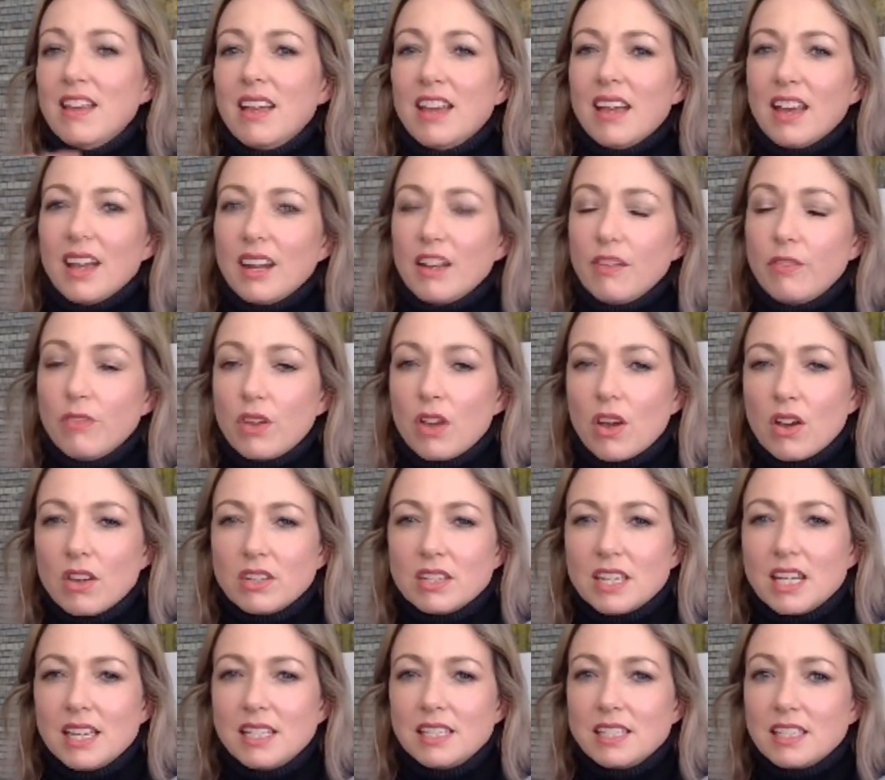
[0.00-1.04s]
and if you can't
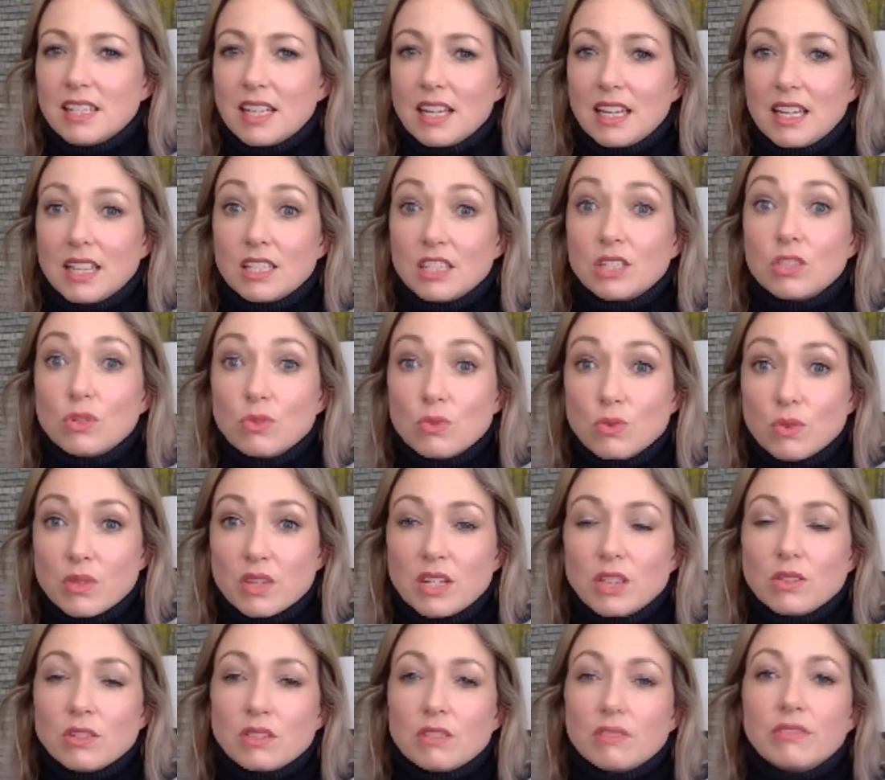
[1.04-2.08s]
taste any at all, then you're
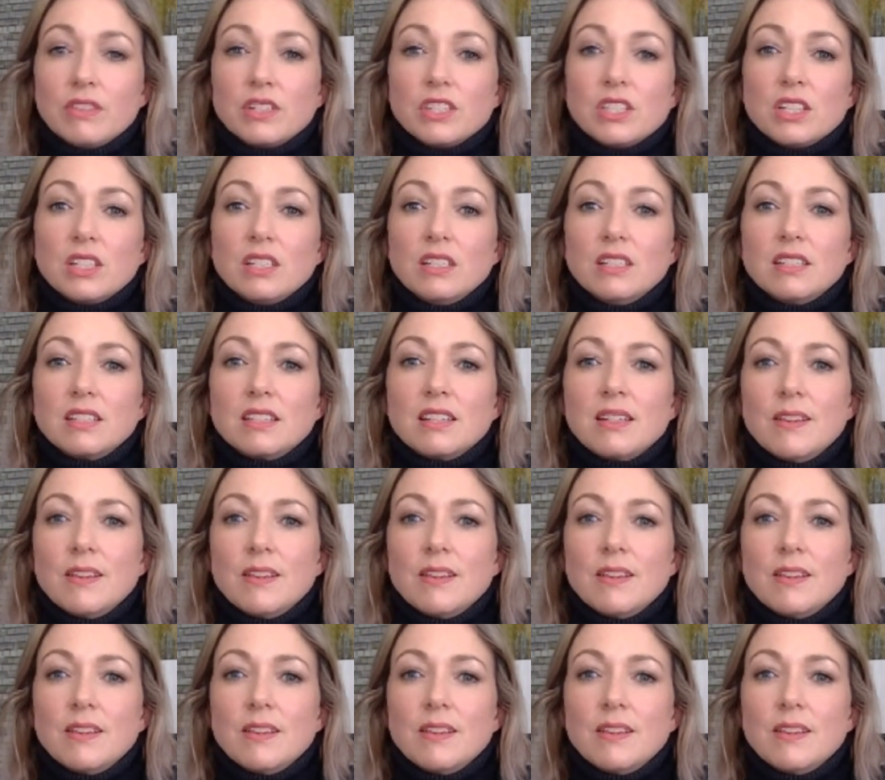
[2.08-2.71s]
deficient,